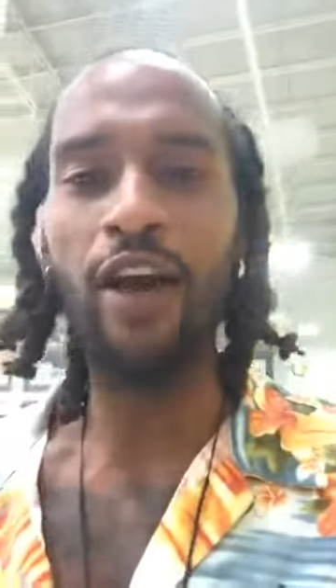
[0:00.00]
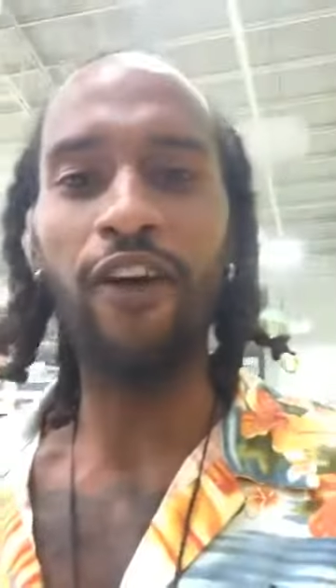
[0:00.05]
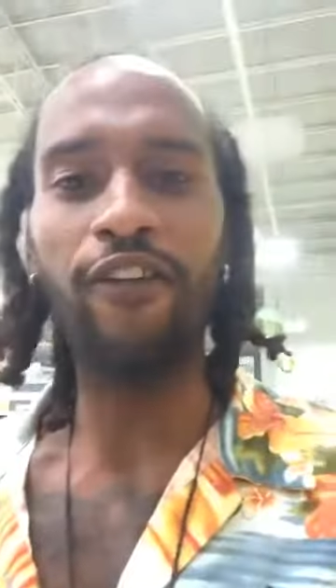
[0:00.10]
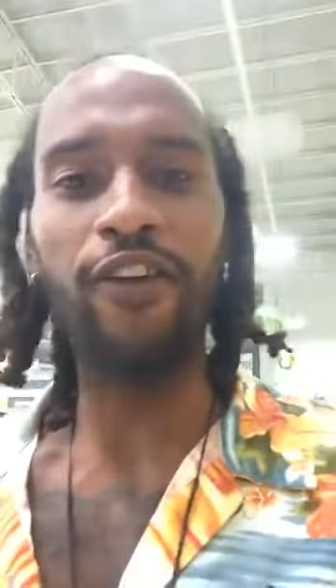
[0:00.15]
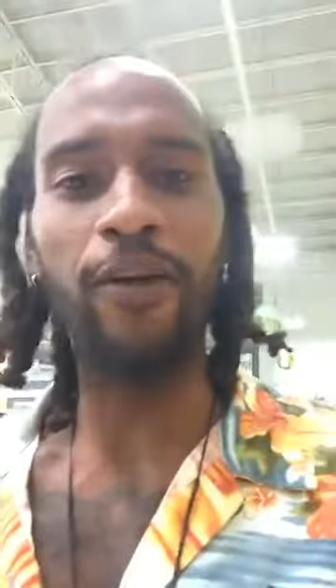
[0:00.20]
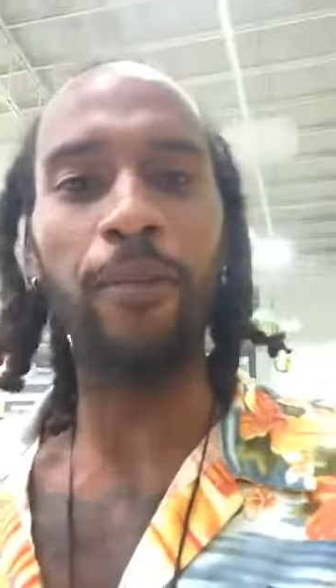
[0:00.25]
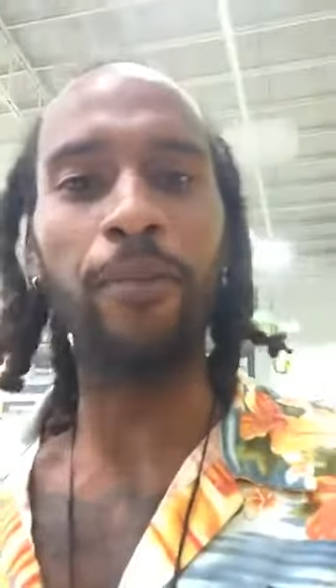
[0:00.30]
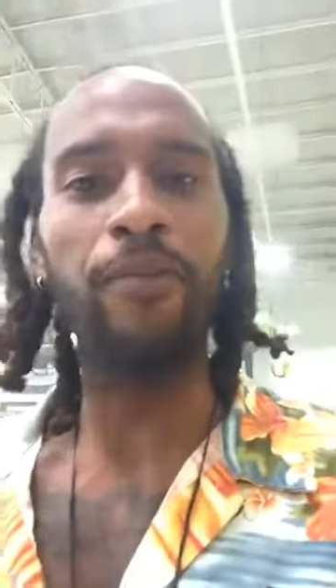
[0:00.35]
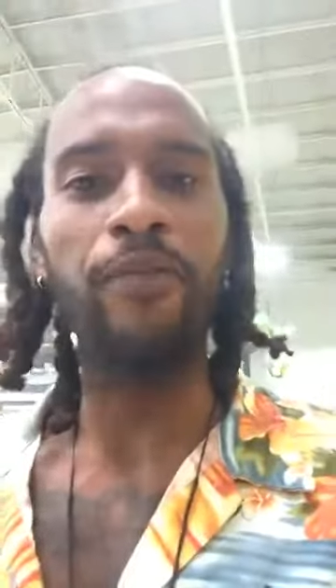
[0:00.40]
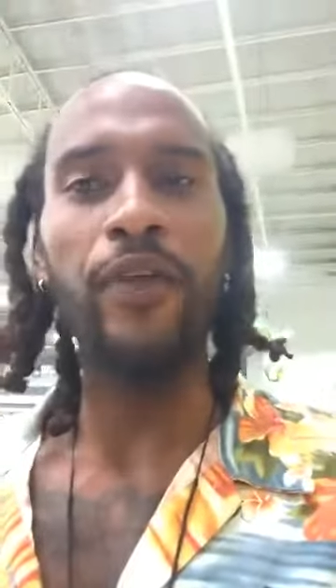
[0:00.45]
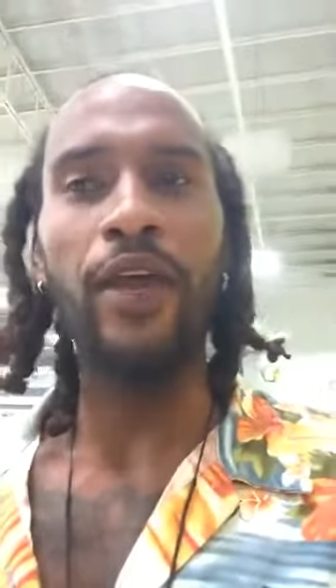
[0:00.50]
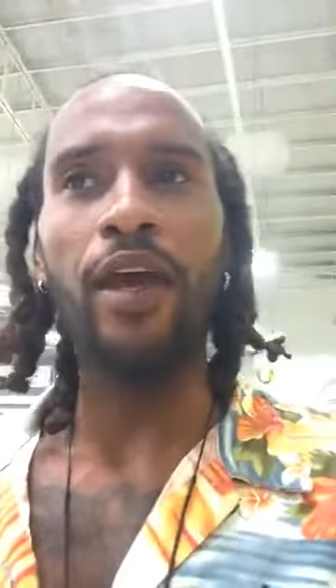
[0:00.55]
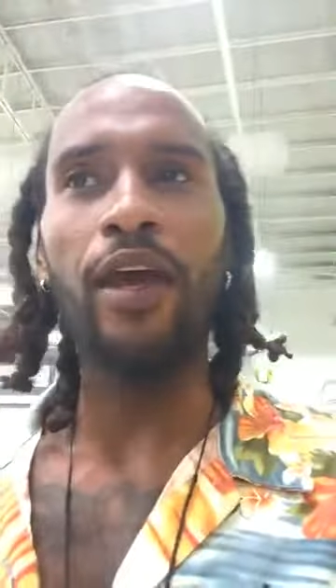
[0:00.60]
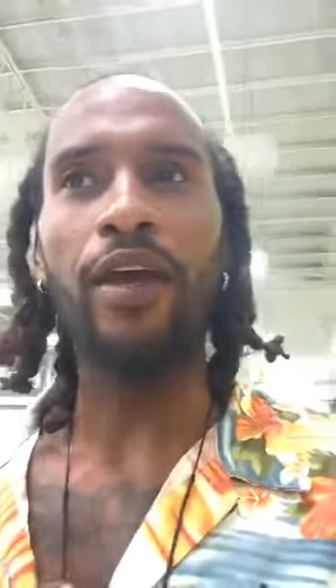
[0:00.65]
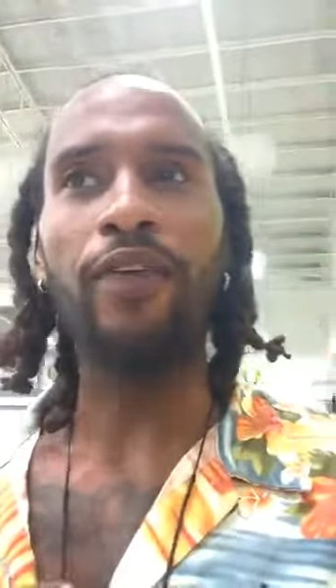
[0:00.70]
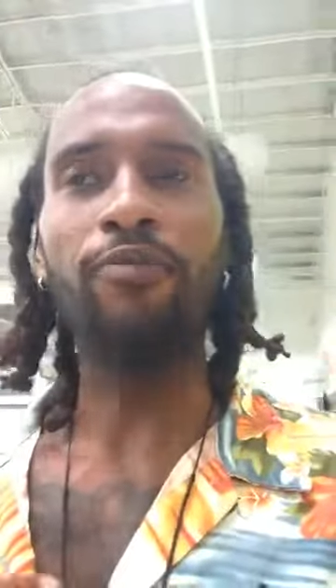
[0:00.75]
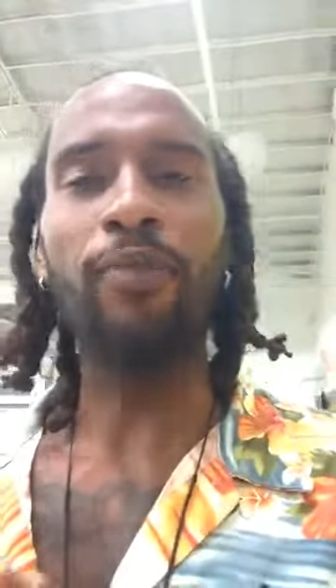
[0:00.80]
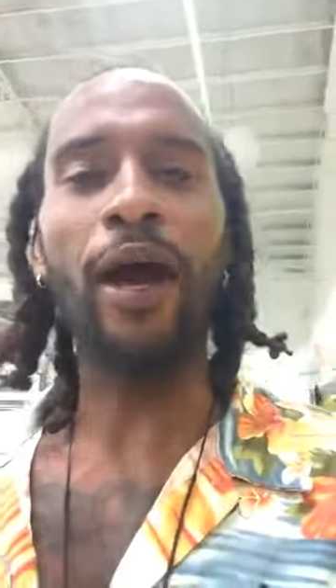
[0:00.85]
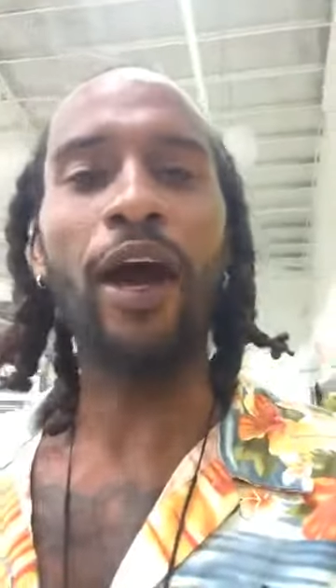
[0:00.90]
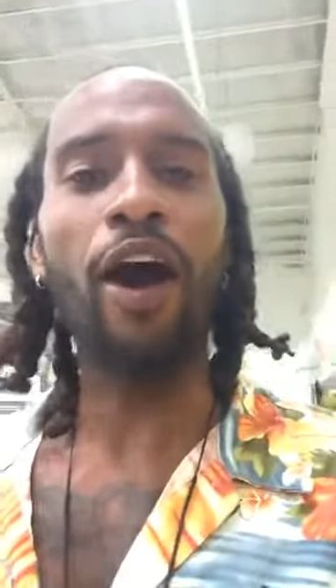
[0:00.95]
from
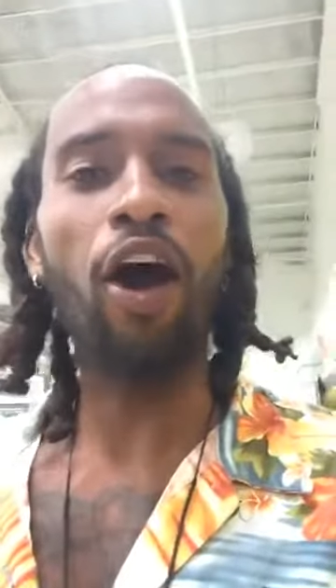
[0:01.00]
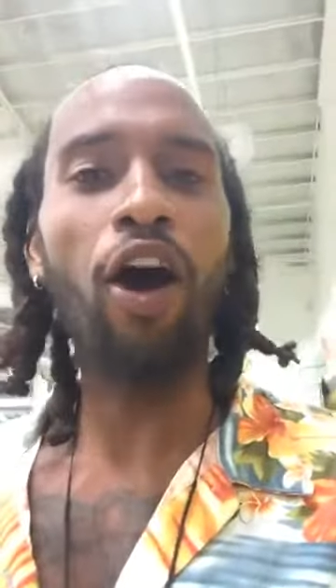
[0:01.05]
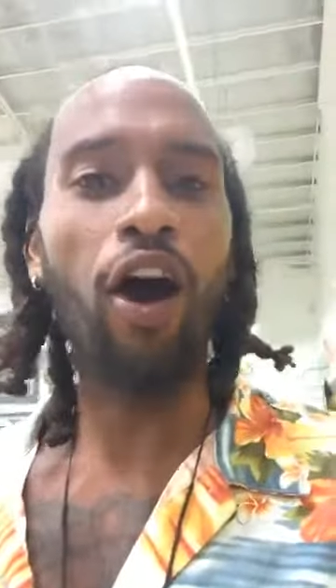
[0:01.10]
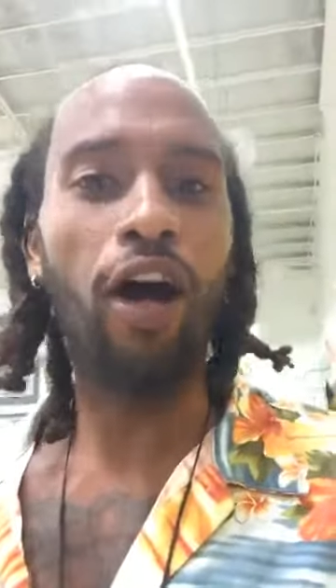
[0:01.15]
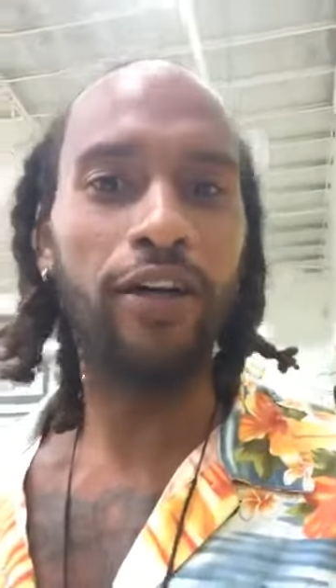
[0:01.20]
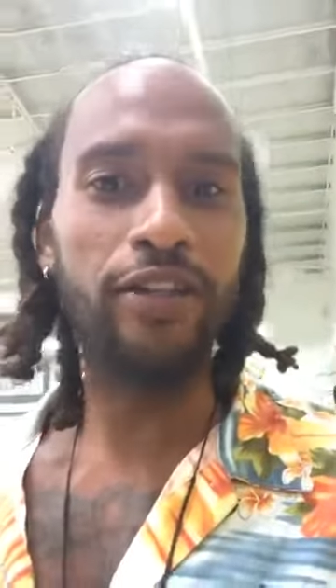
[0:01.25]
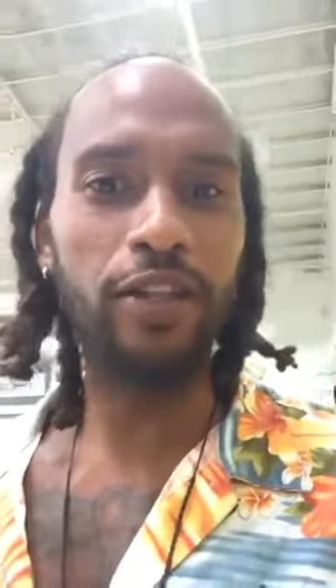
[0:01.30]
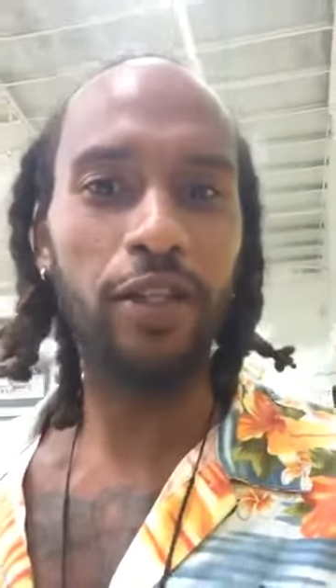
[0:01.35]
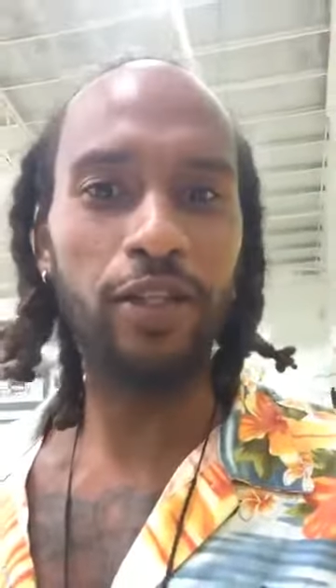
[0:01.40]
my heart.